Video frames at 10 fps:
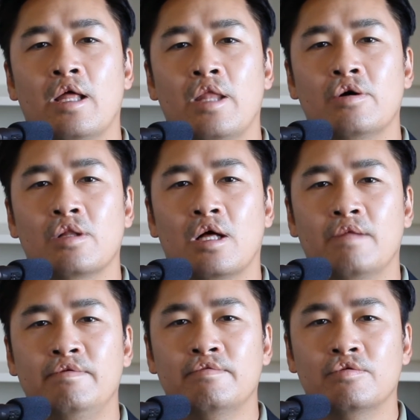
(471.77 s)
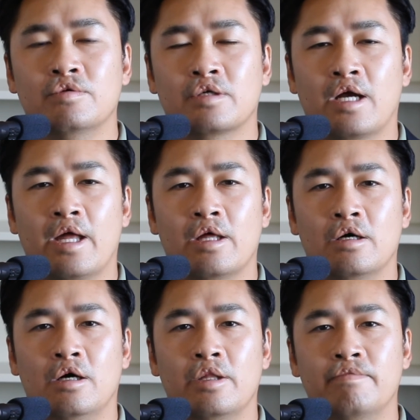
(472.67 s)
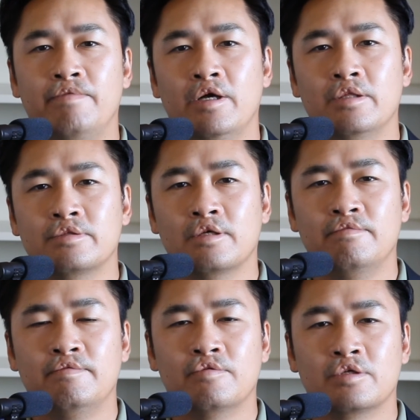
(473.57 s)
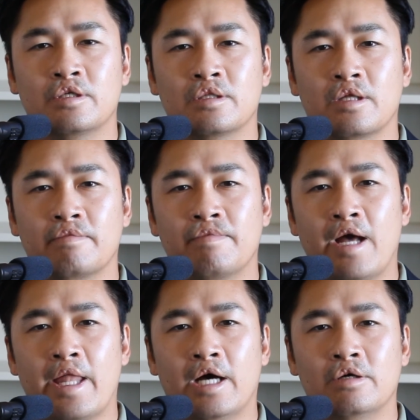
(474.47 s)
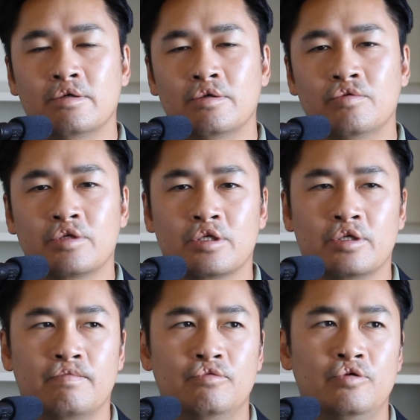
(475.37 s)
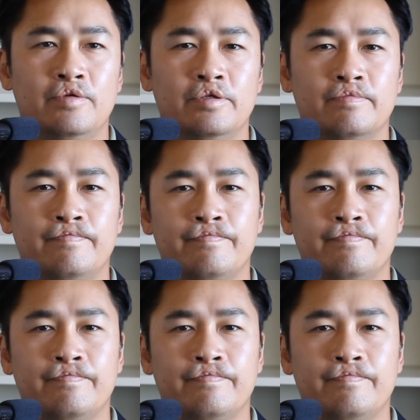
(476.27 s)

I know a lot of people were kind of on the fence. Some people were just like flat out, it was a good movie.